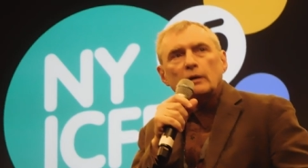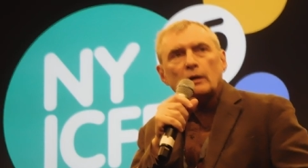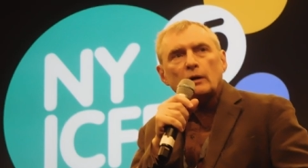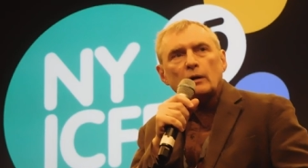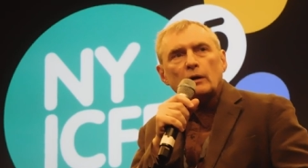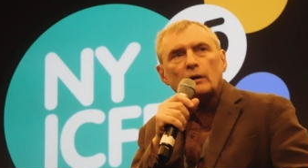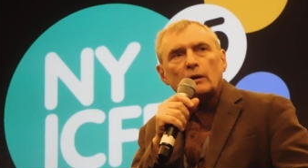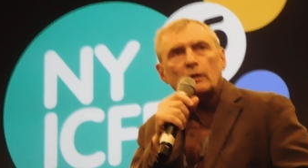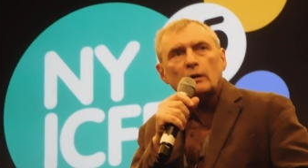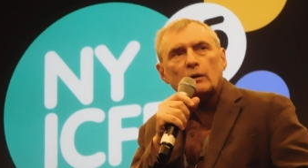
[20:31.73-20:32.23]

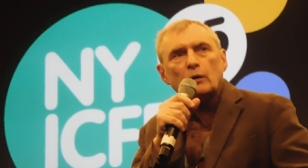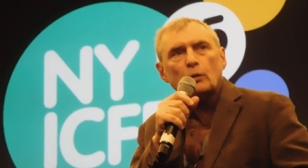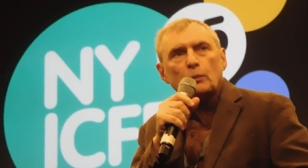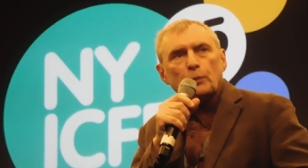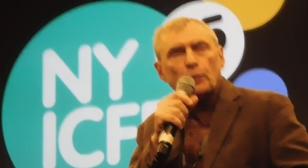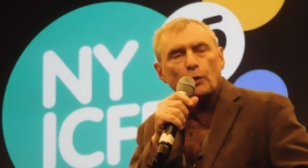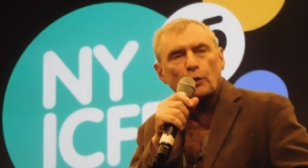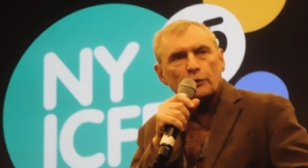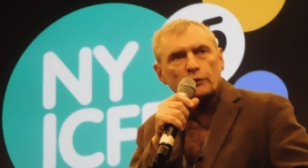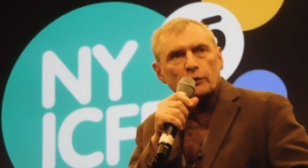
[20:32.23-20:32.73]
uh, a
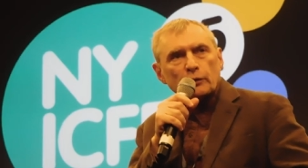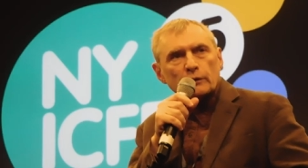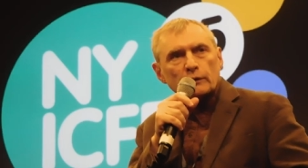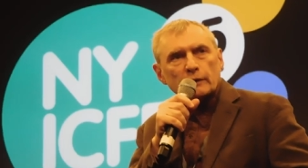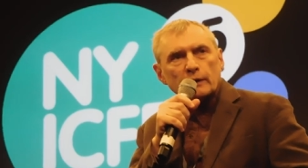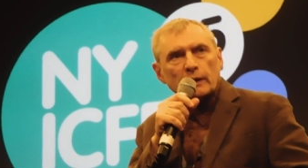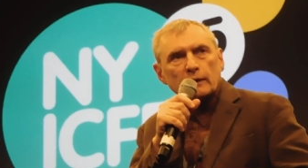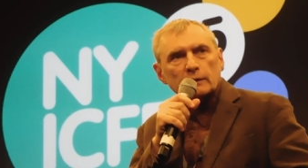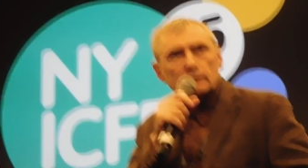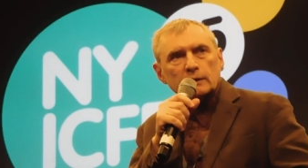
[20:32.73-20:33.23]

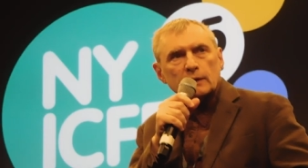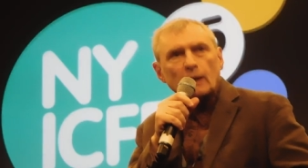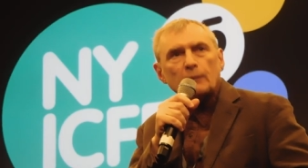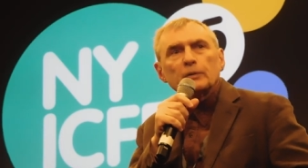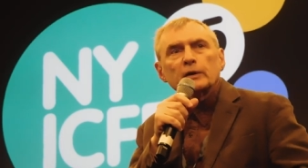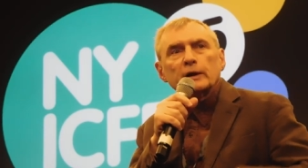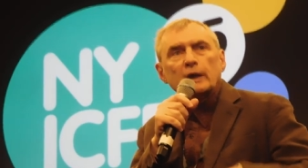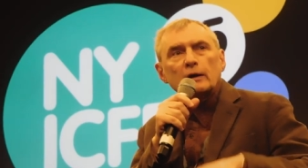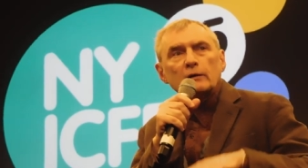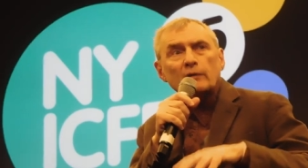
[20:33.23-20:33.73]
person that
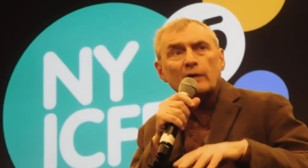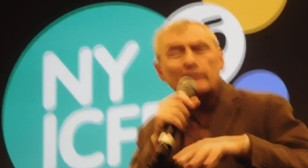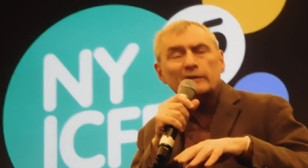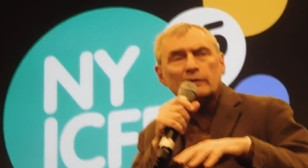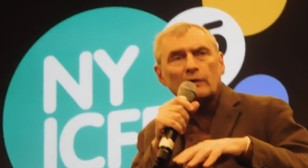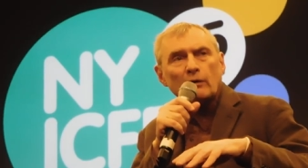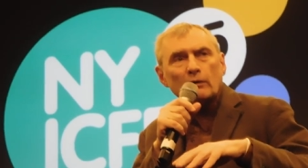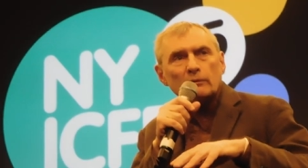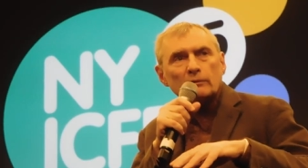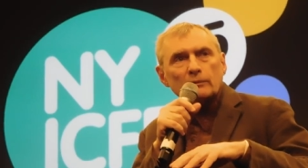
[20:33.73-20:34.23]
Gabrielle
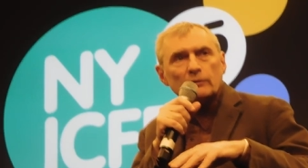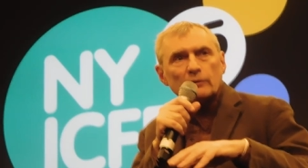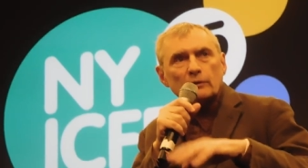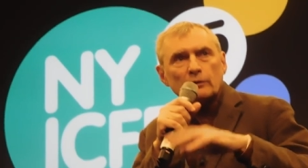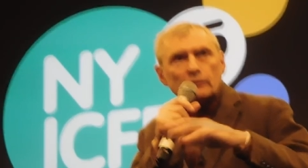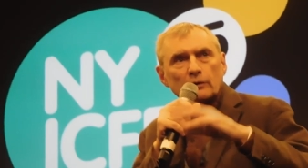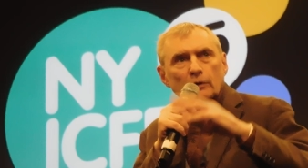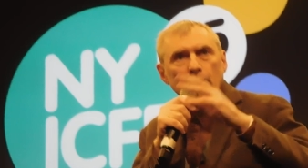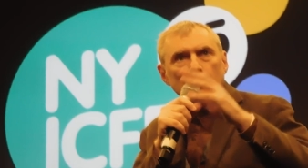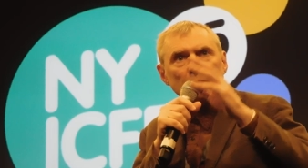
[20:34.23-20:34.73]
Vincent
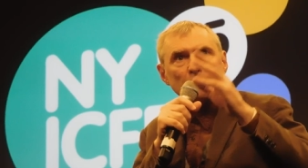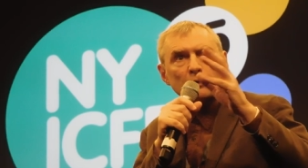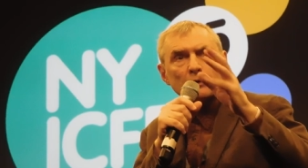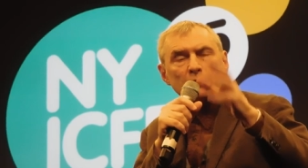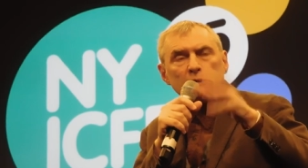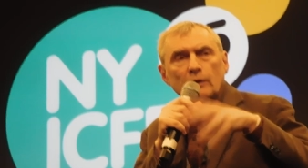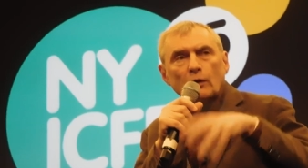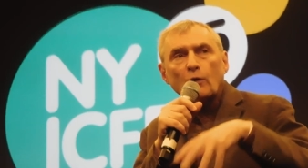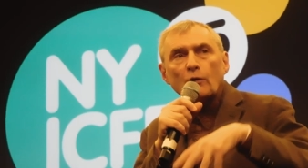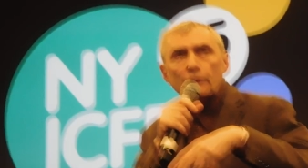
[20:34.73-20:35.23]
uh,
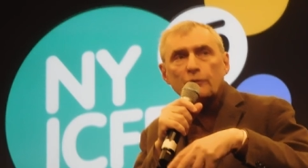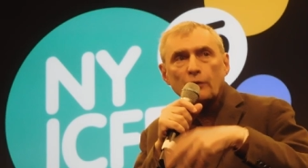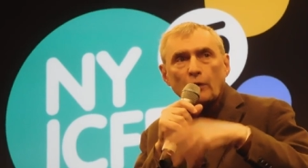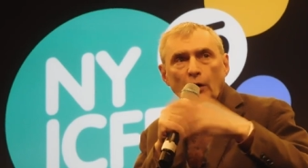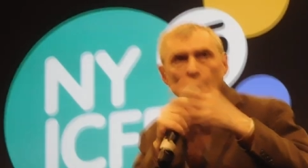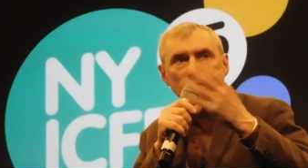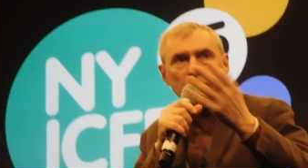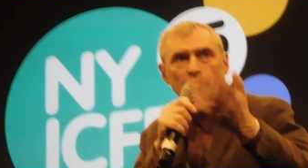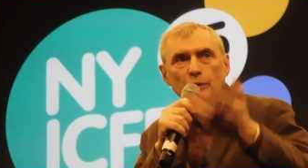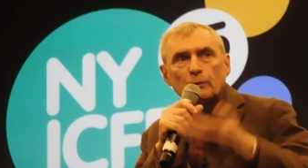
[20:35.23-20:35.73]
the author
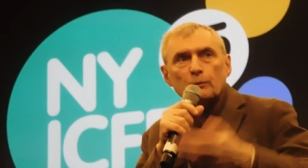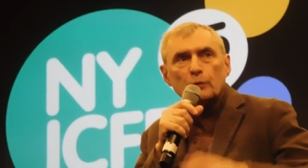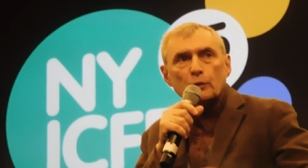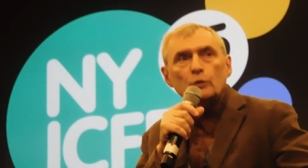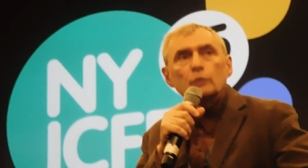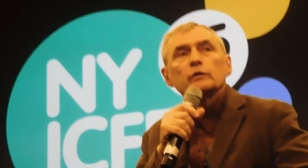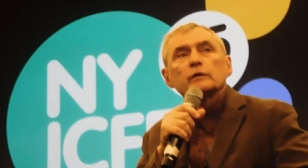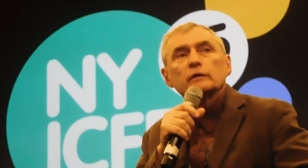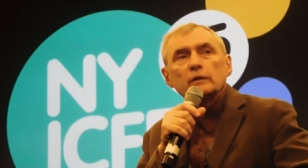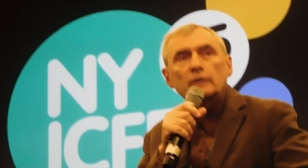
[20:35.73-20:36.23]
of the
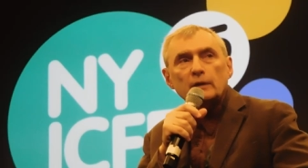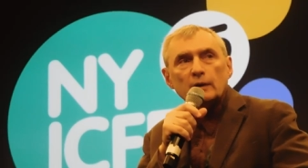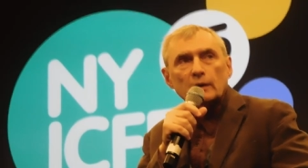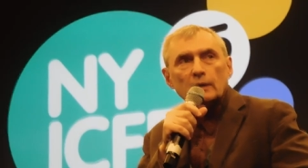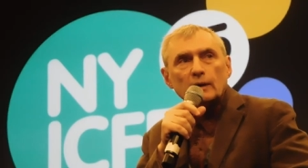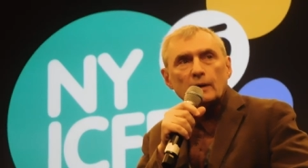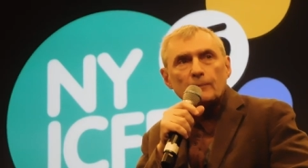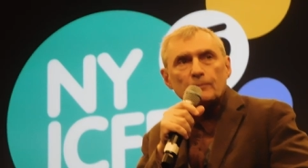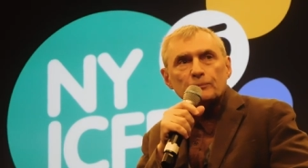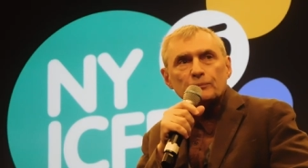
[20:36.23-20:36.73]
books
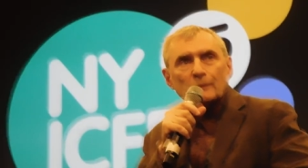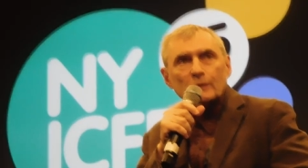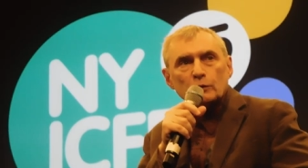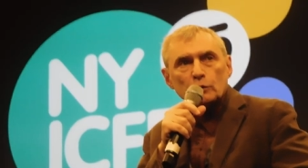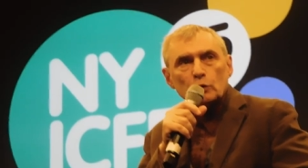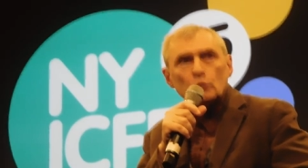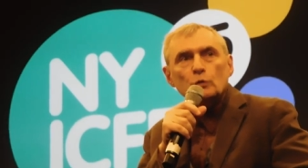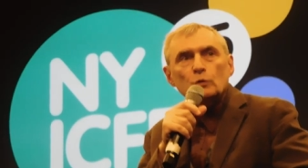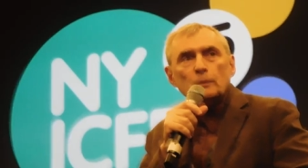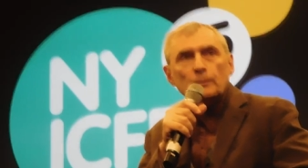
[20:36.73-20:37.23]

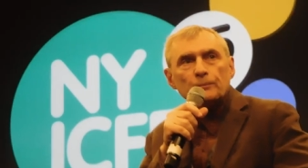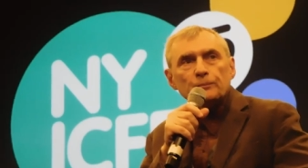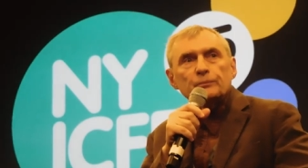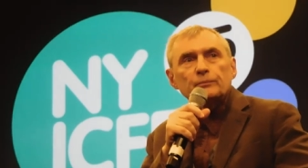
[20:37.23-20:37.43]
knew,